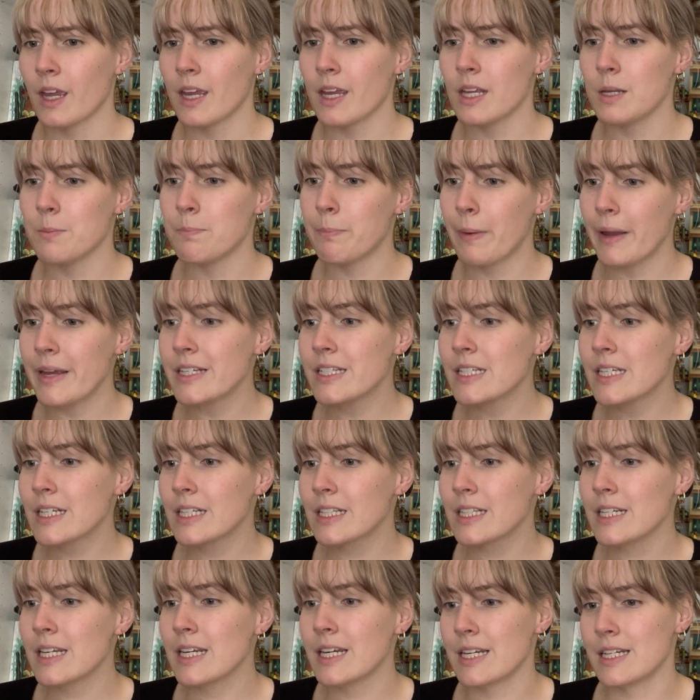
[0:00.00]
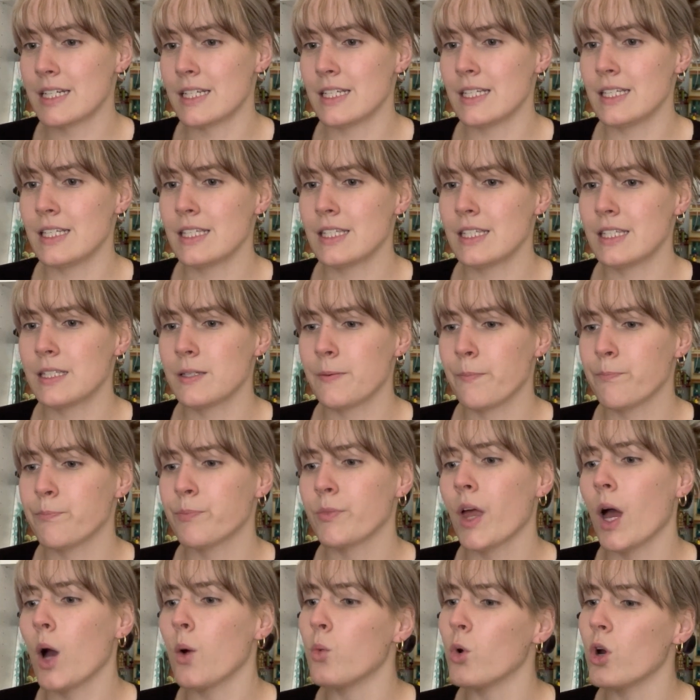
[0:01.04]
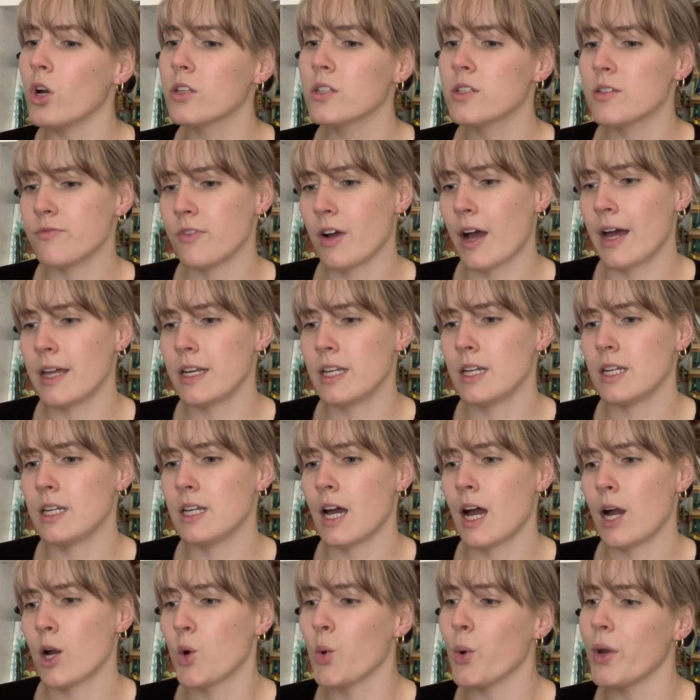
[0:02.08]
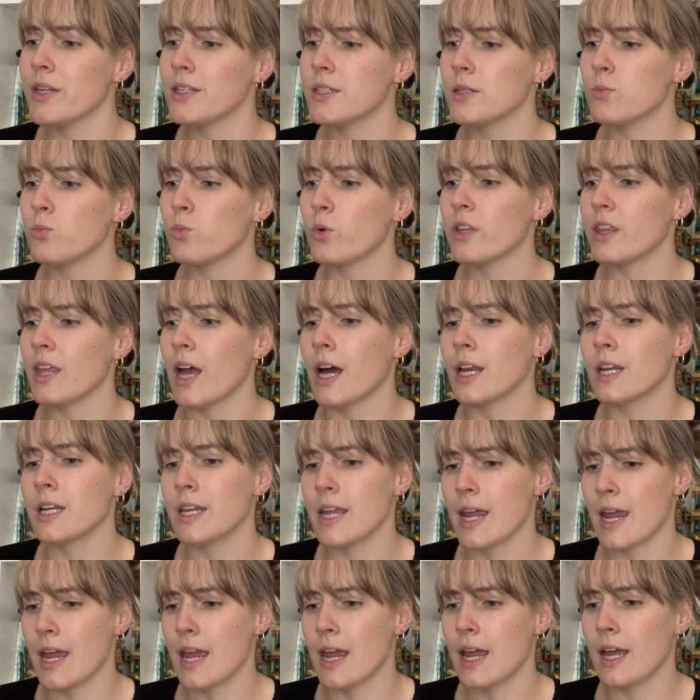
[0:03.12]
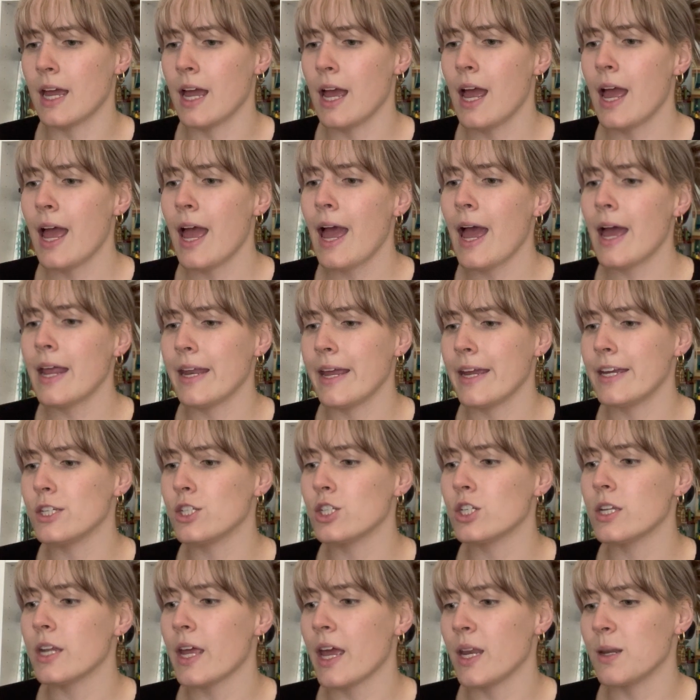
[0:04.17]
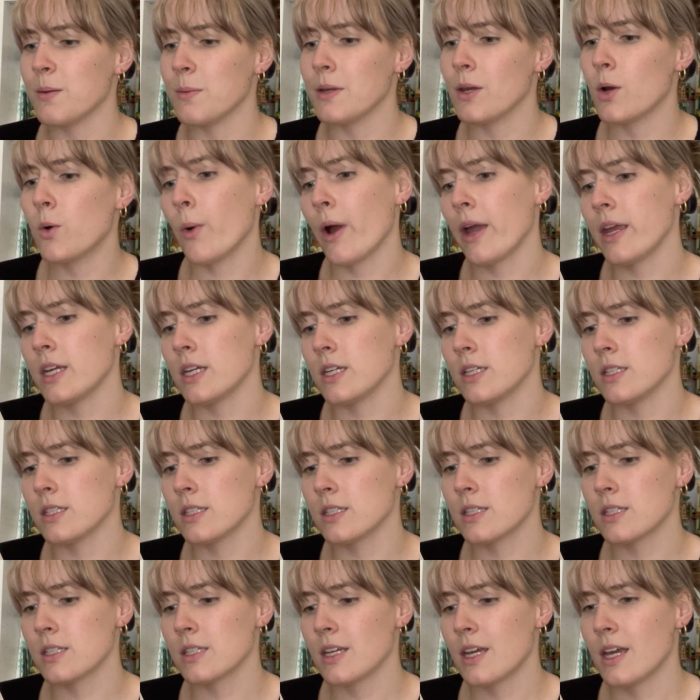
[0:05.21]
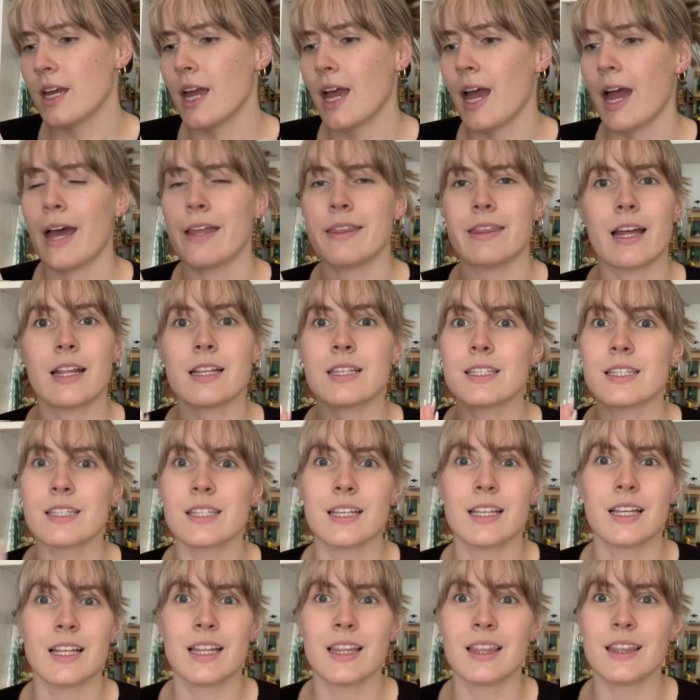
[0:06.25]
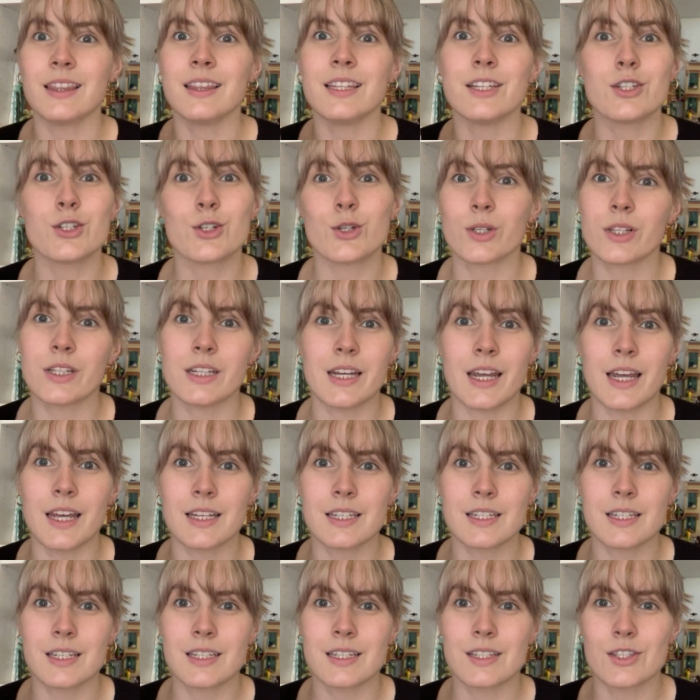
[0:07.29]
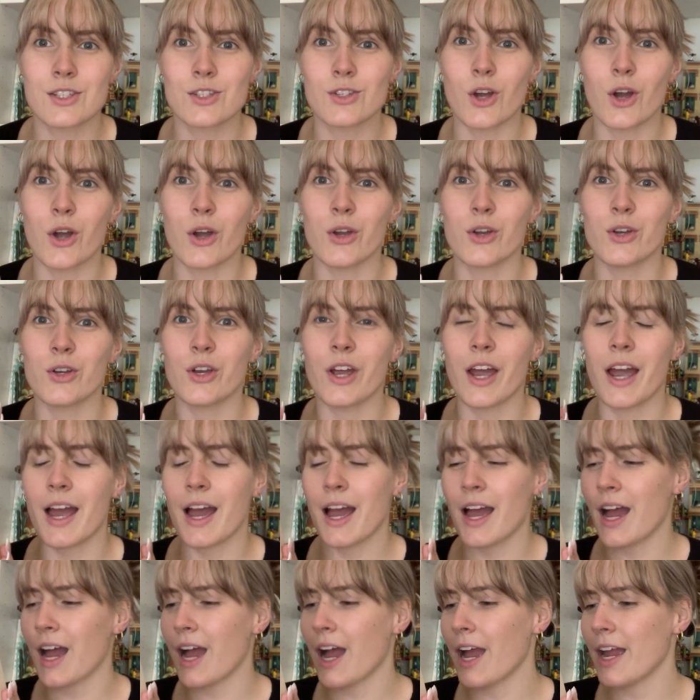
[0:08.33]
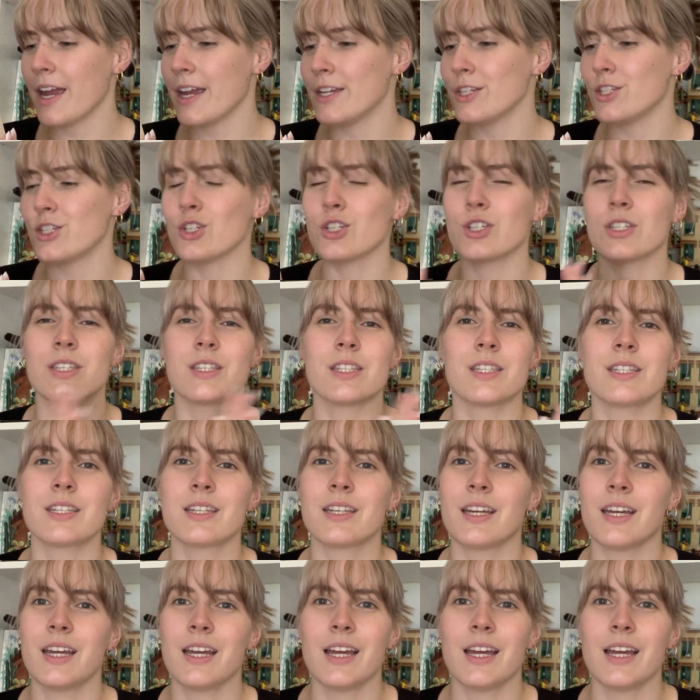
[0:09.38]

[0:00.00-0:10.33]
it basically is: a world divided, a queendom without an heir, an ancient enemy awakens. And that's literally it. So it just